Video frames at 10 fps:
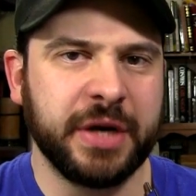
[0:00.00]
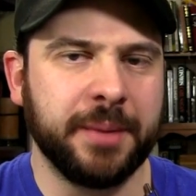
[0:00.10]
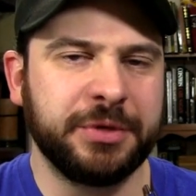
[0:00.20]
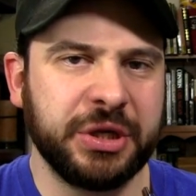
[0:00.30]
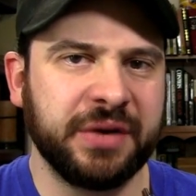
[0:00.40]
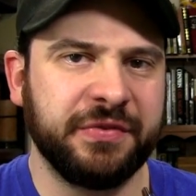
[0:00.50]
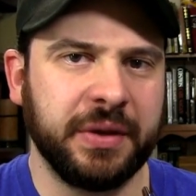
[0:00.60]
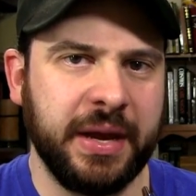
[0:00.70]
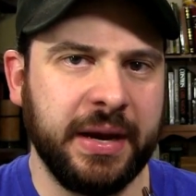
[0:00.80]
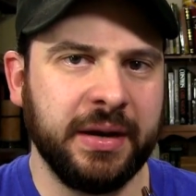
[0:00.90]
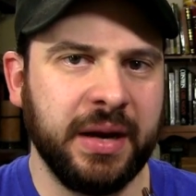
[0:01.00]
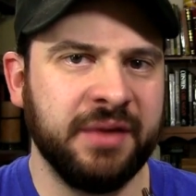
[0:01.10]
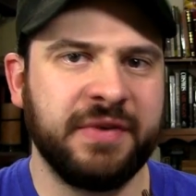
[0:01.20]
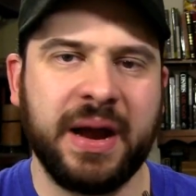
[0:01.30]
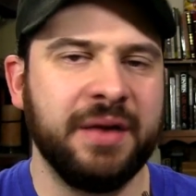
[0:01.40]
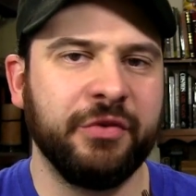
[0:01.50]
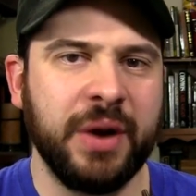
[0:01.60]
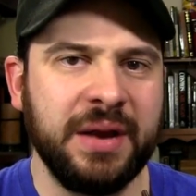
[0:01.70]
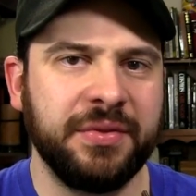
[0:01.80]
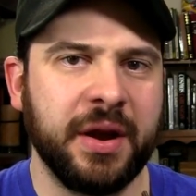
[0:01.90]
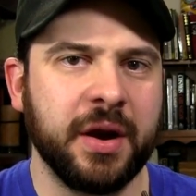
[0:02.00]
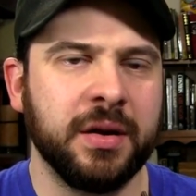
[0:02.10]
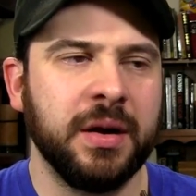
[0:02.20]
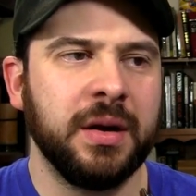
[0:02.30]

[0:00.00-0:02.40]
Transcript: up Chick-fil-A if I ever ate there.